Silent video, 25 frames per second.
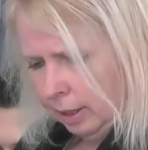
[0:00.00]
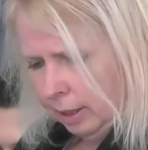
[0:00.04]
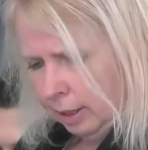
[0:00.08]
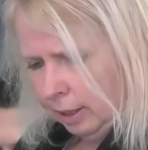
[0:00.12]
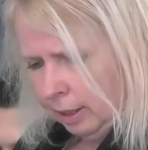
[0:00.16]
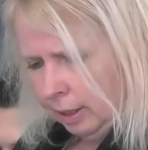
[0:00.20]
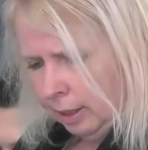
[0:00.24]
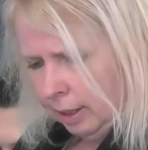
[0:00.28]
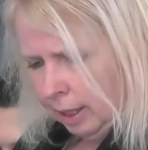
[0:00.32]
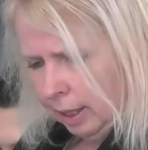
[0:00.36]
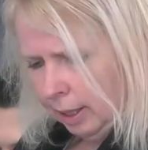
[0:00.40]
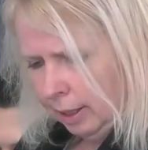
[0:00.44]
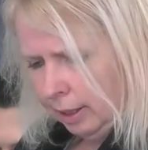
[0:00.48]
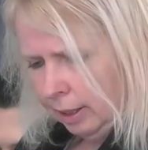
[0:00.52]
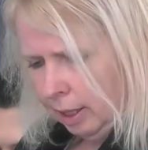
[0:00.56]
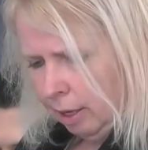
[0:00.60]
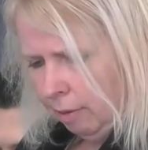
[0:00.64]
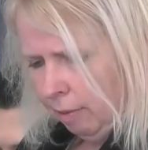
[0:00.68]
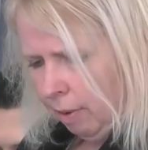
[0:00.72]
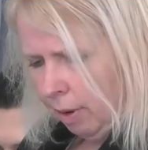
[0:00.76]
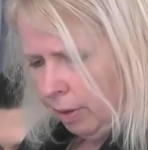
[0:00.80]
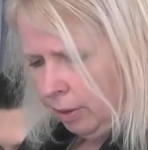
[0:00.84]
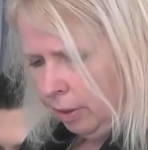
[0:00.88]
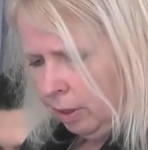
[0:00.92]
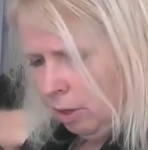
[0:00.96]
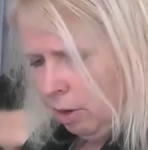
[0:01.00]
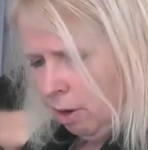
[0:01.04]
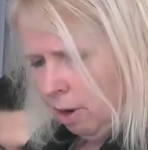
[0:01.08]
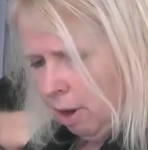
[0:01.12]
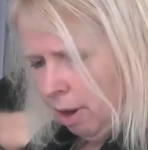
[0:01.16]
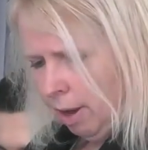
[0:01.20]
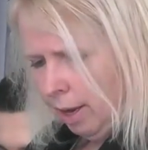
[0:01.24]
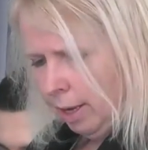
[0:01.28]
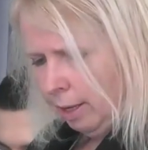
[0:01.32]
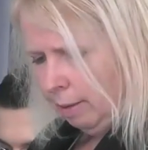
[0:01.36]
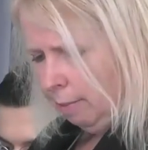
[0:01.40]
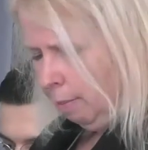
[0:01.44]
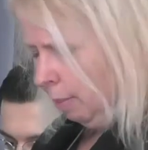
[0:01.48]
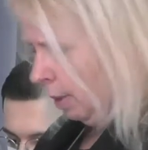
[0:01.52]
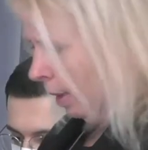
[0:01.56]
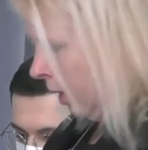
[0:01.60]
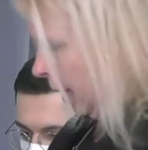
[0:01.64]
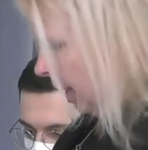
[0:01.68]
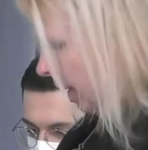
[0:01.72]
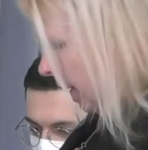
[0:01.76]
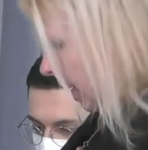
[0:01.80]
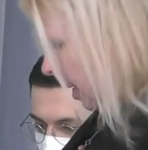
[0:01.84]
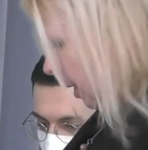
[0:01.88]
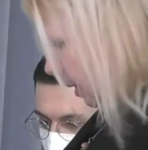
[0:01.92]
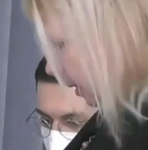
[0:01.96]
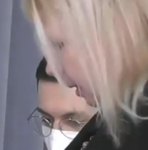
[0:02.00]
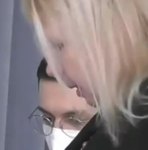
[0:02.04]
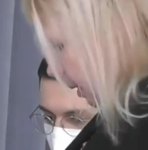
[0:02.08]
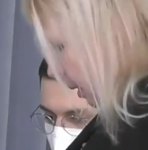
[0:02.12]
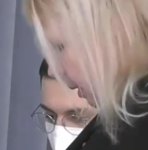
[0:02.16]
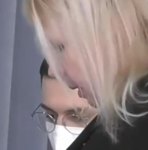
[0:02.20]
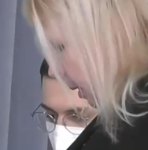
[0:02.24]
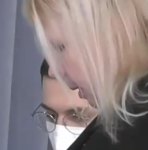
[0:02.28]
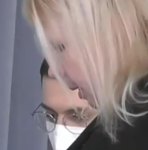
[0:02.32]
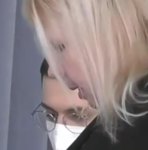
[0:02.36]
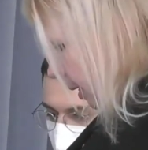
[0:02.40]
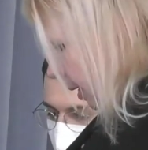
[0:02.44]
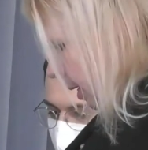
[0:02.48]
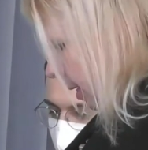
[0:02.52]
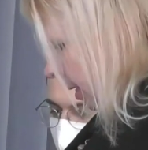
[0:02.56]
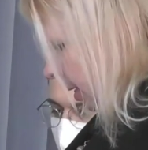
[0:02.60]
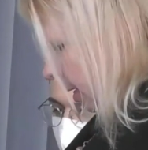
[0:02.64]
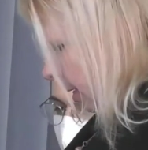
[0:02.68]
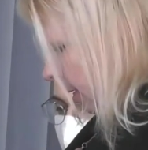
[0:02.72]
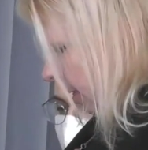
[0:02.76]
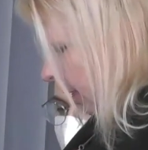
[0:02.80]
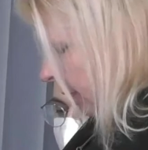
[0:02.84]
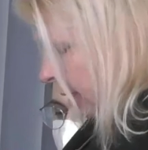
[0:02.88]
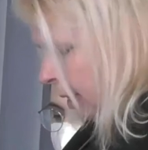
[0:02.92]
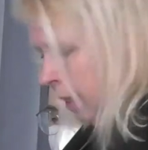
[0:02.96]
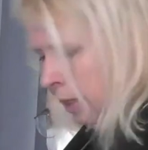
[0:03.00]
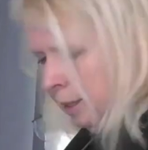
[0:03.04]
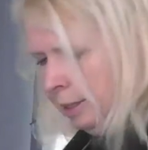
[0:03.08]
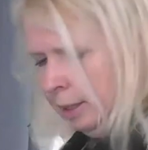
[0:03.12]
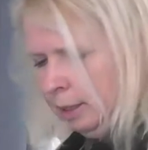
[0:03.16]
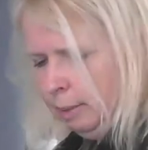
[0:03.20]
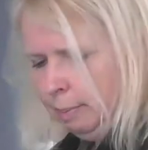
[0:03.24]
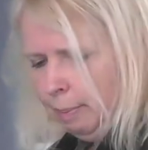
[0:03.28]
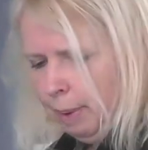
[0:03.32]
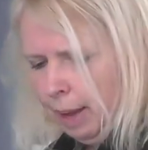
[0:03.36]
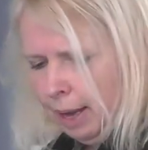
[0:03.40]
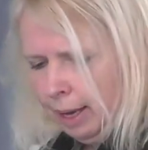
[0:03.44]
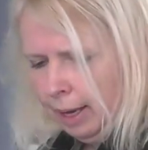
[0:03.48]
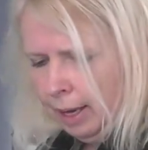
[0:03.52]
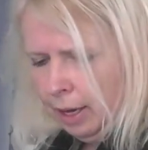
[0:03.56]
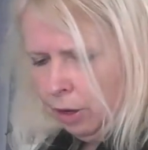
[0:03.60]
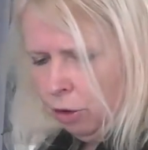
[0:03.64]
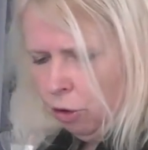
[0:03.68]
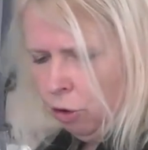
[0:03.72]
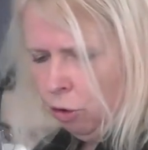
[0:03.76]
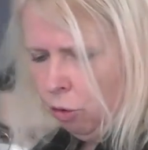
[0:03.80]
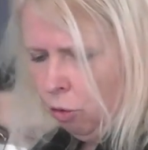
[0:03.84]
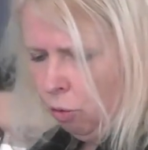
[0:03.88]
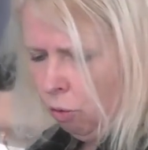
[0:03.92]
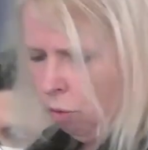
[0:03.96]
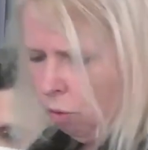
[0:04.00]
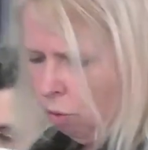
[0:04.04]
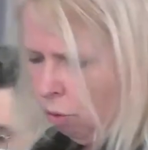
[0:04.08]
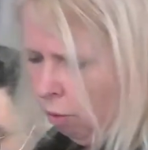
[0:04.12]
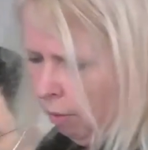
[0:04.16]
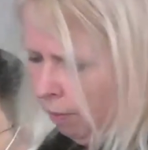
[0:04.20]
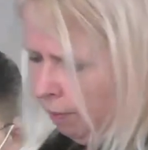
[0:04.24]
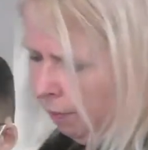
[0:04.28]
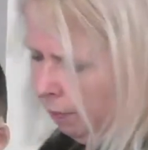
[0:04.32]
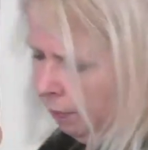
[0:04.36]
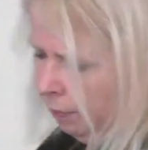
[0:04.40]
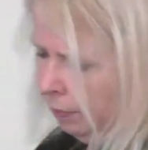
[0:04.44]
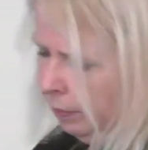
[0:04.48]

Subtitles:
609, please? This is back in your